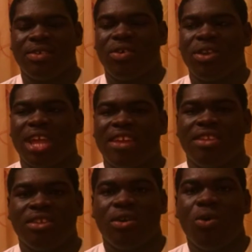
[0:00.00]
or
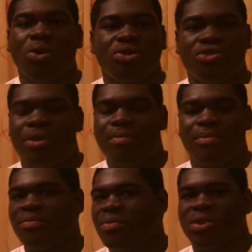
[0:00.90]
deaden the whole
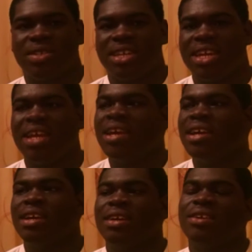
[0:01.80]
drum per se
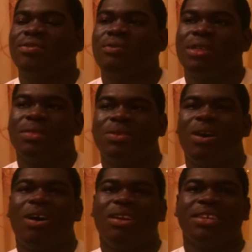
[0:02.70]
with
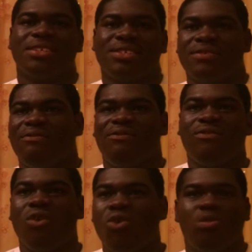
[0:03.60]
all this
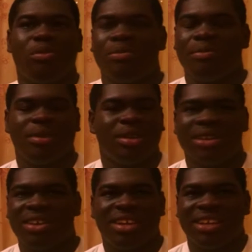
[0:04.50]
foam.
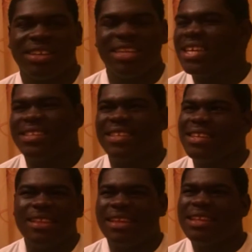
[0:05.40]

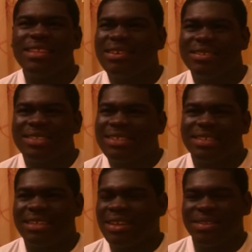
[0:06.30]
It doesn't
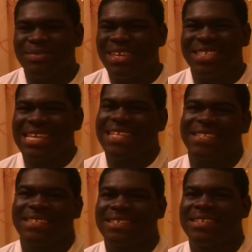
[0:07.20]
make
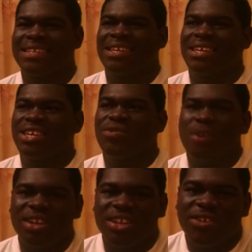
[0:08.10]
sense. You want your